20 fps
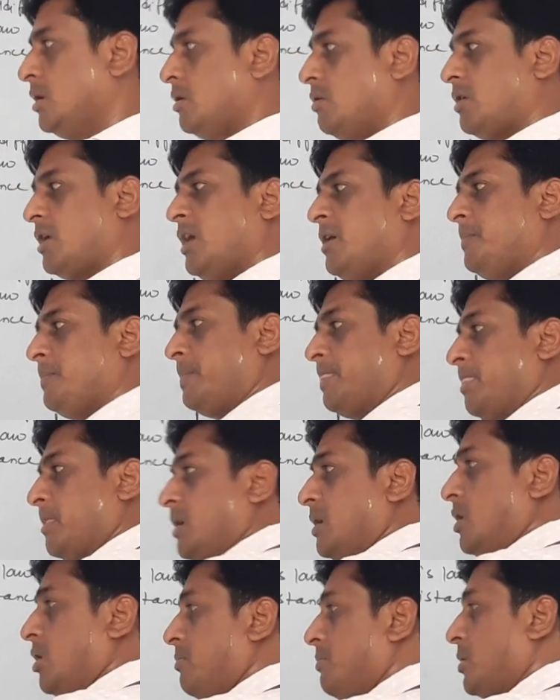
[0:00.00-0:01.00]

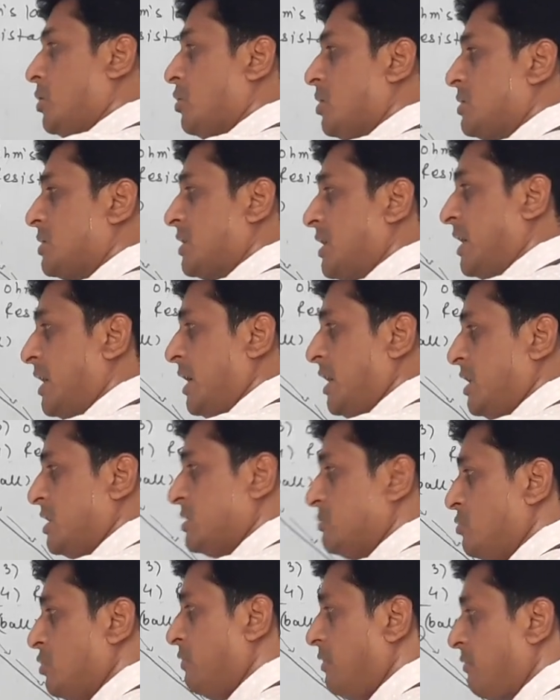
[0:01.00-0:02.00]
Okay, now because current
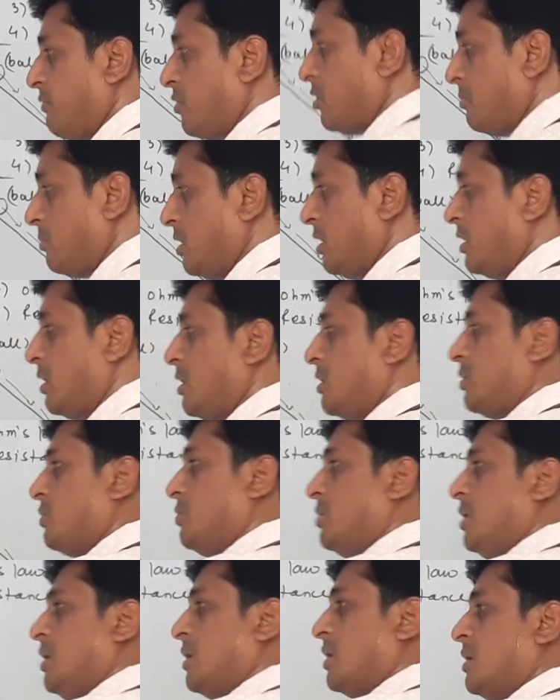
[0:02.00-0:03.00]
is moving from here
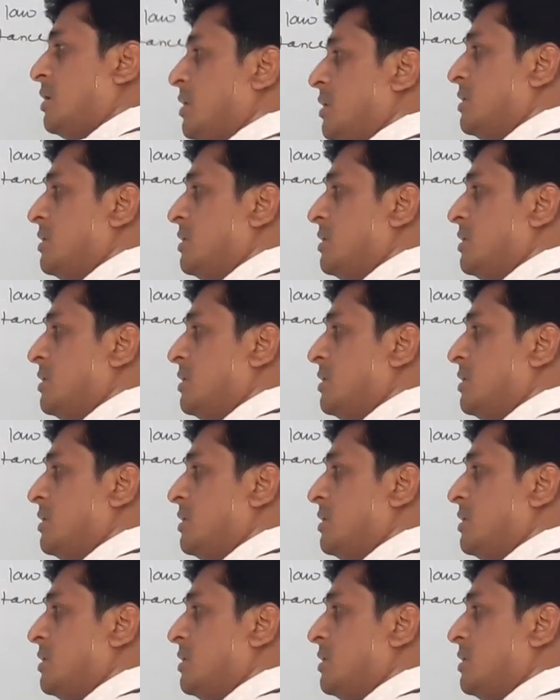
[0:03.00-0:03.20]
to here,